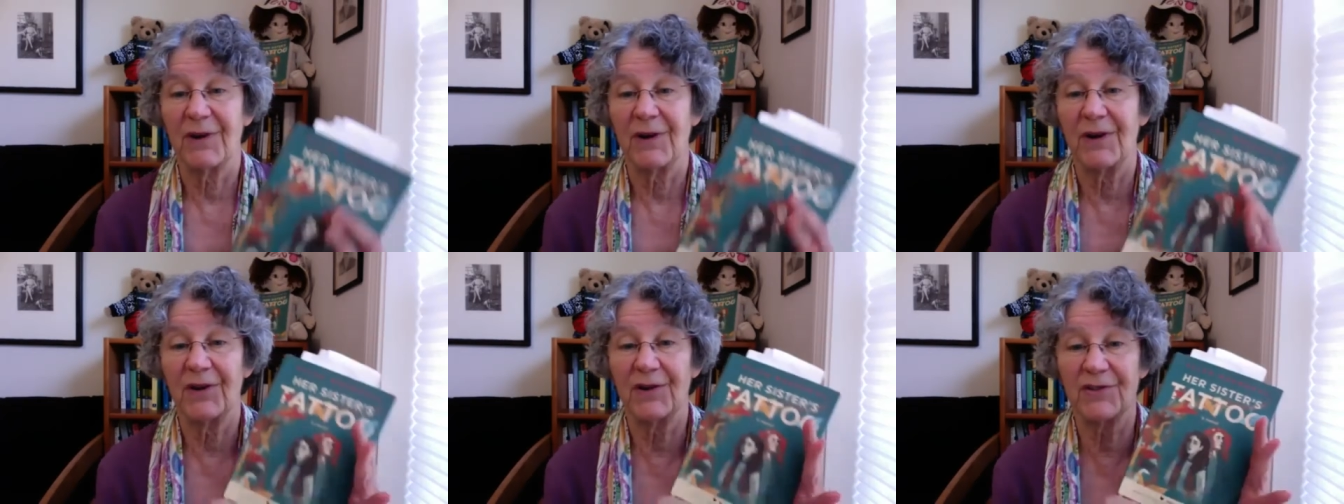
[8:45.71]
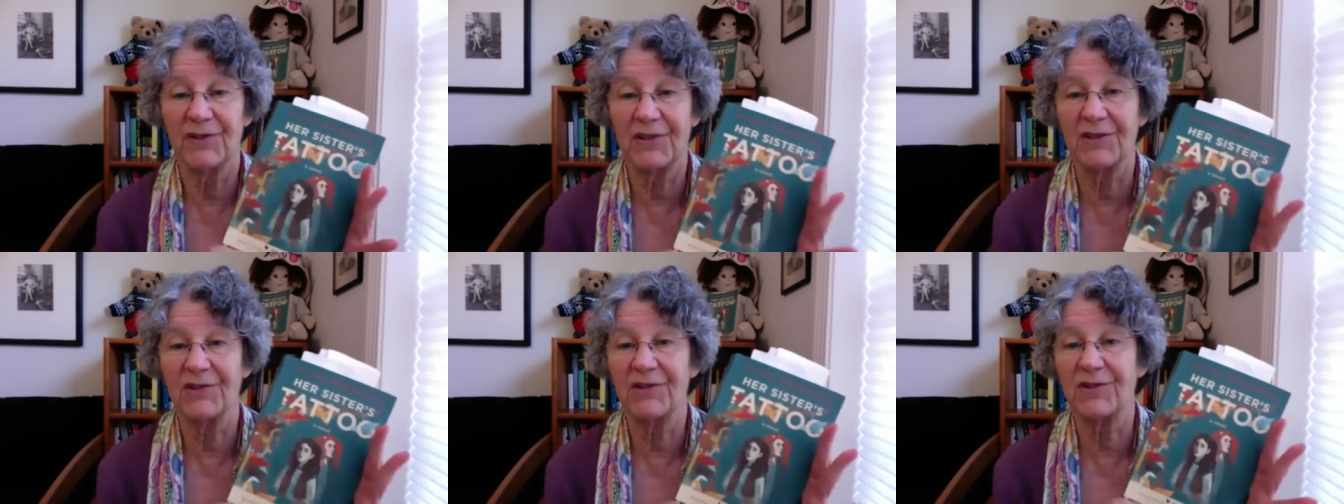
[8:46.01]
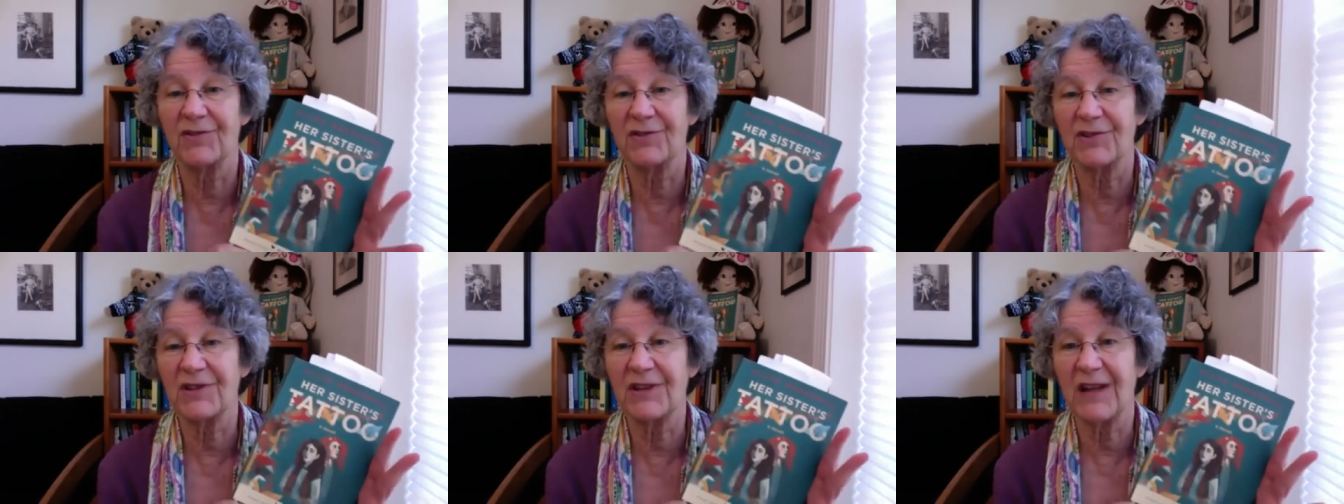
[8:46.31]
her
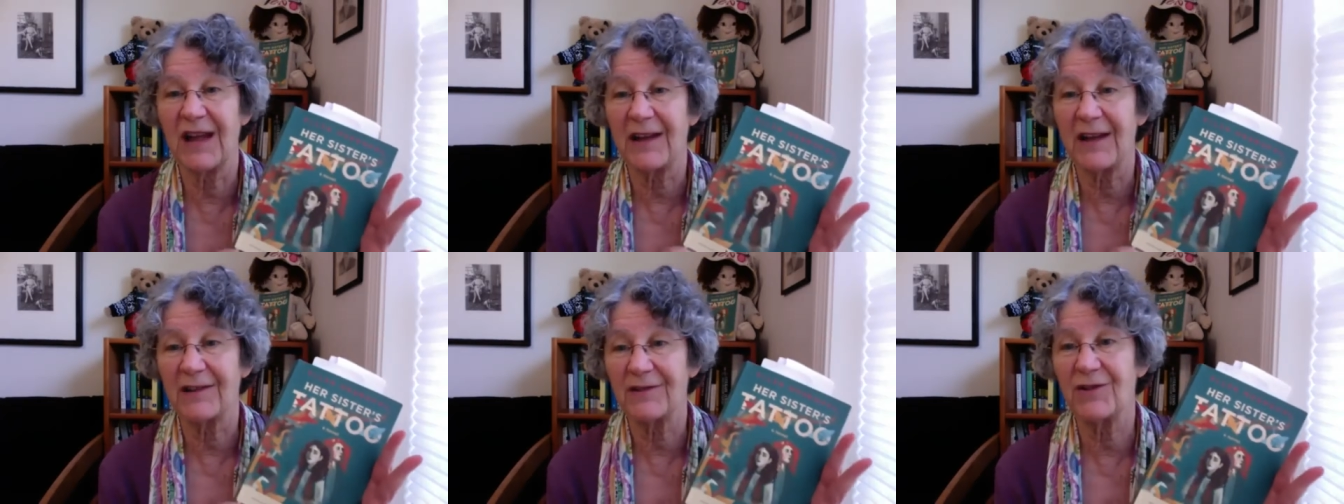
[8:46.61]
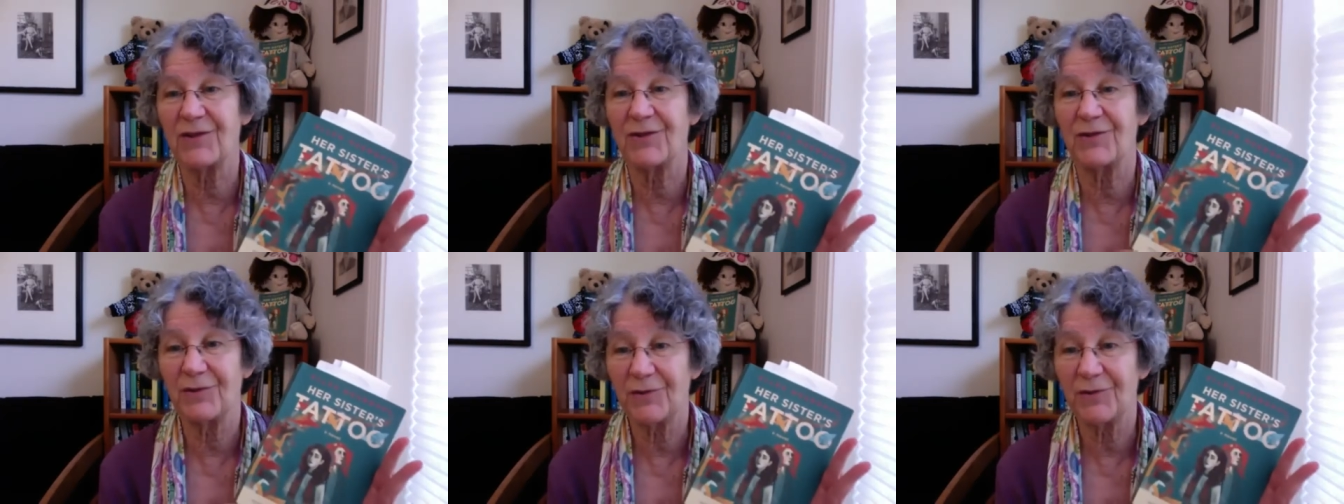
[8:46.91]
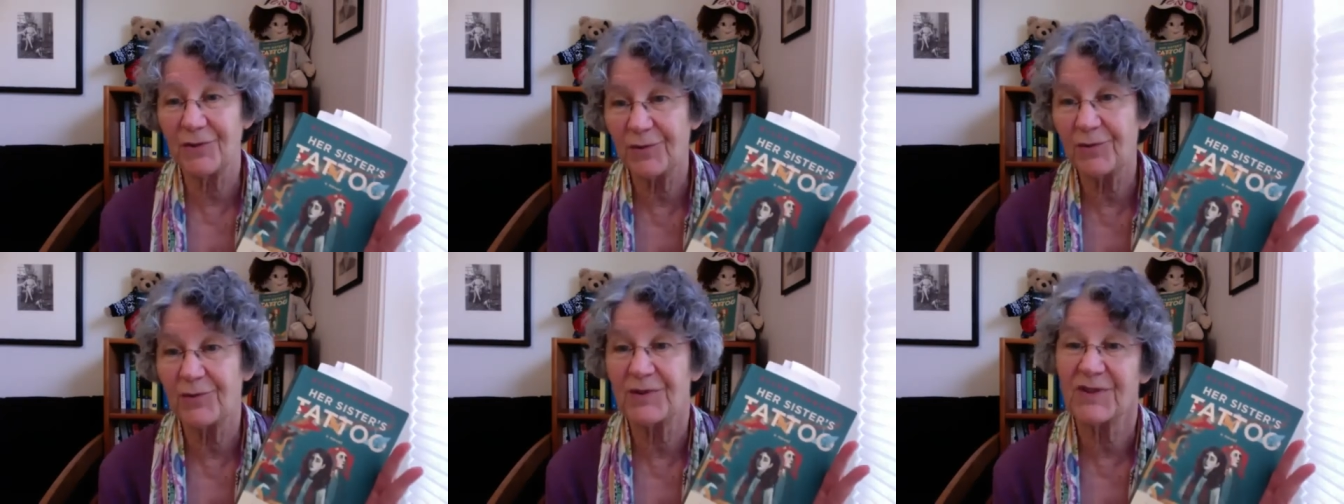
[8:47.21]
sister's
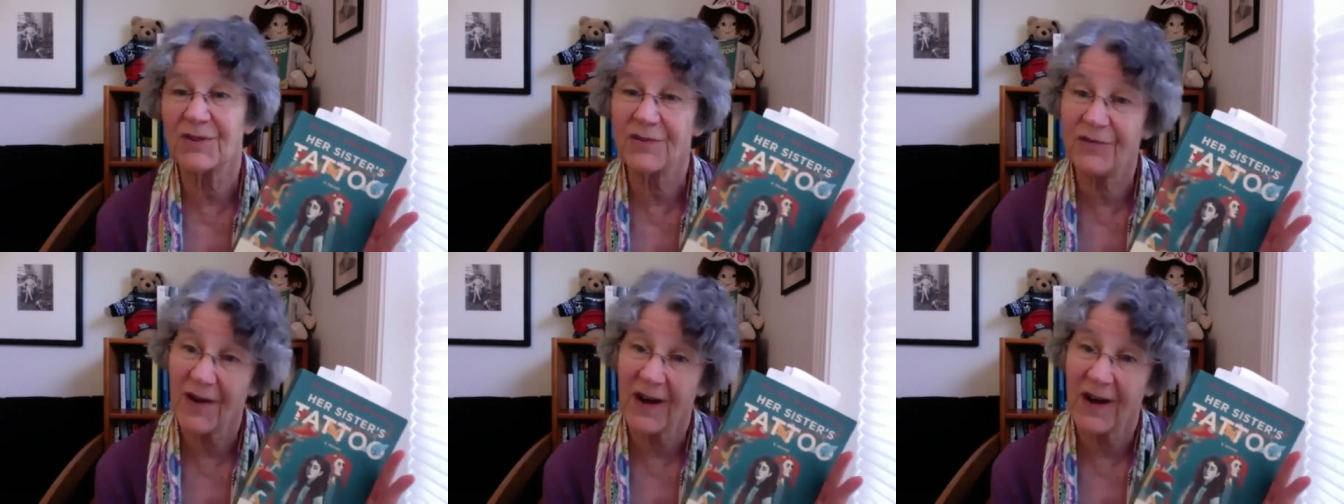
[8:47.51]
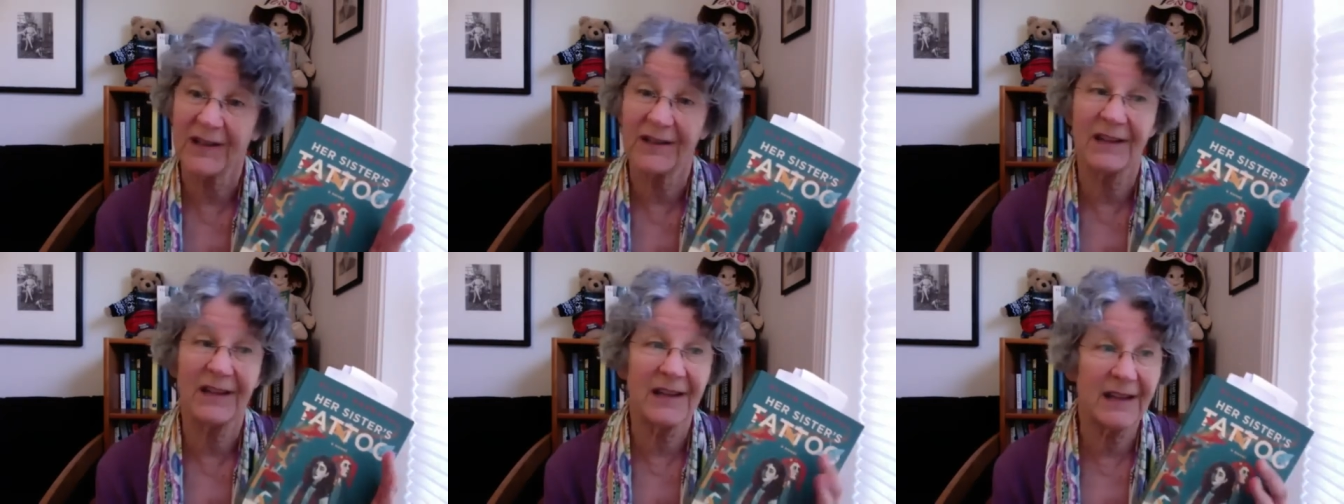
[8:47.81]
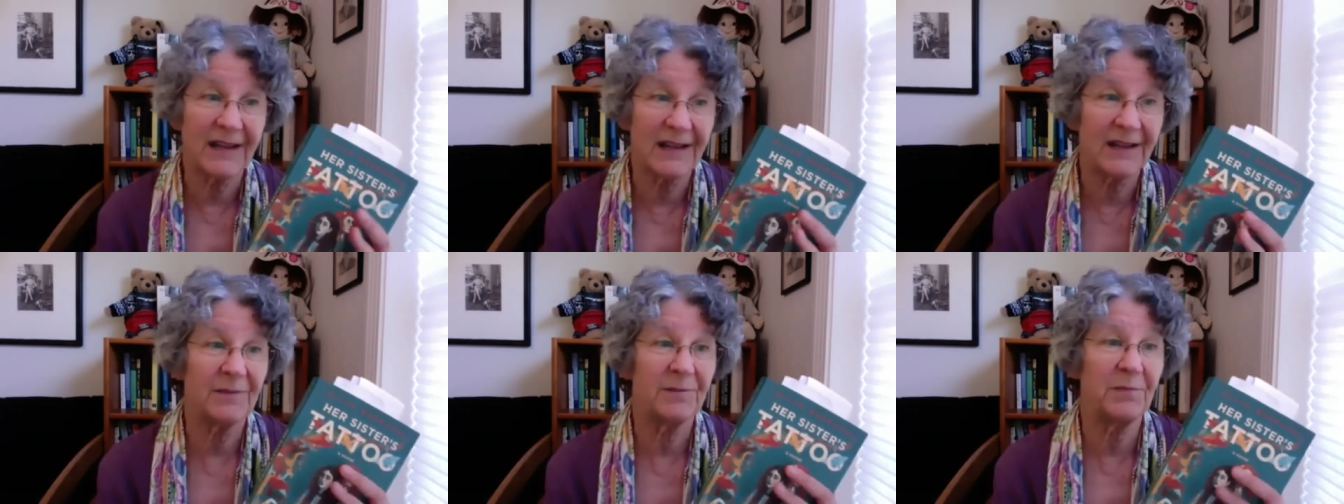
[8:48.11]
tattoo was
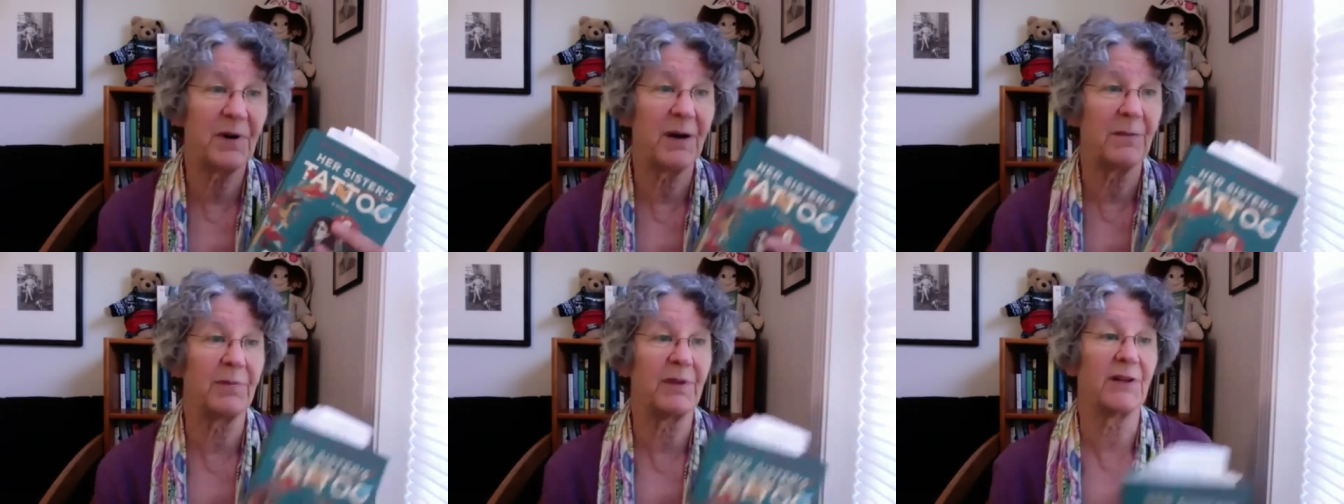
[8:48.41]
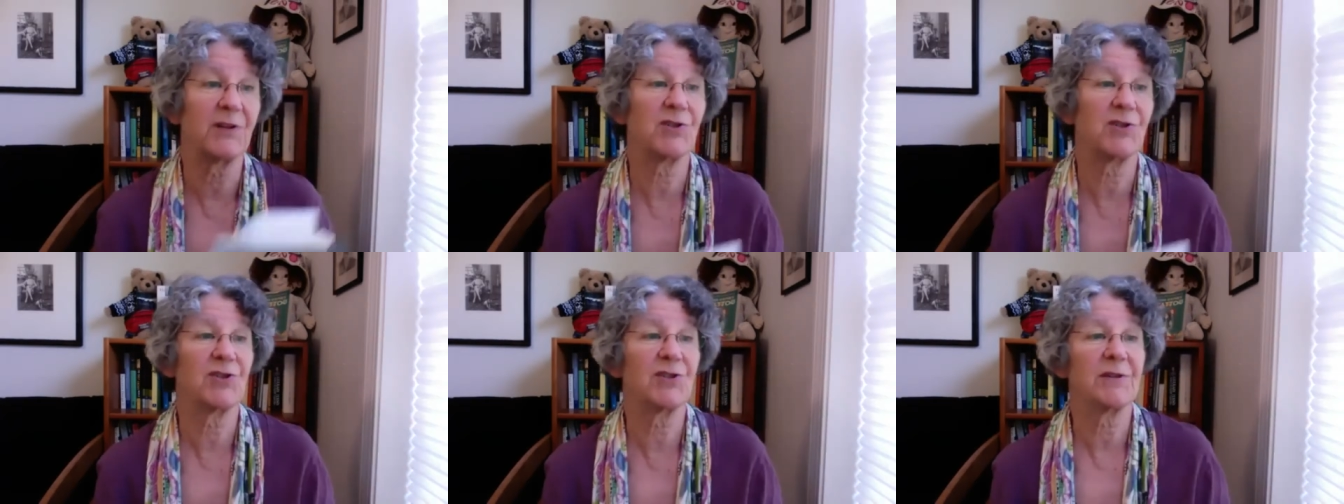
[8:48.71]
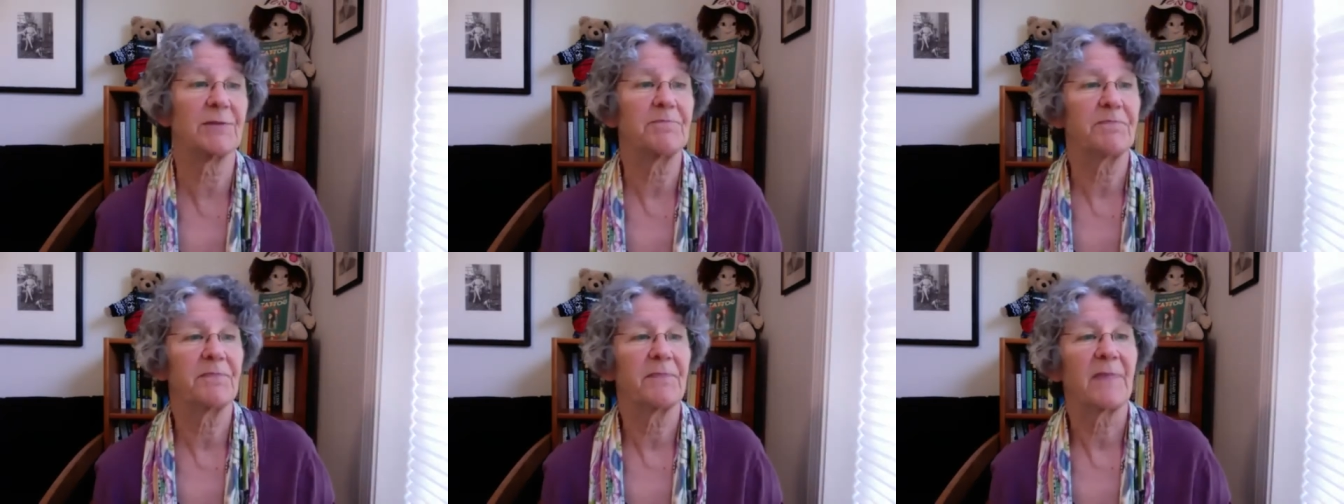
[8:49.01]
finally published.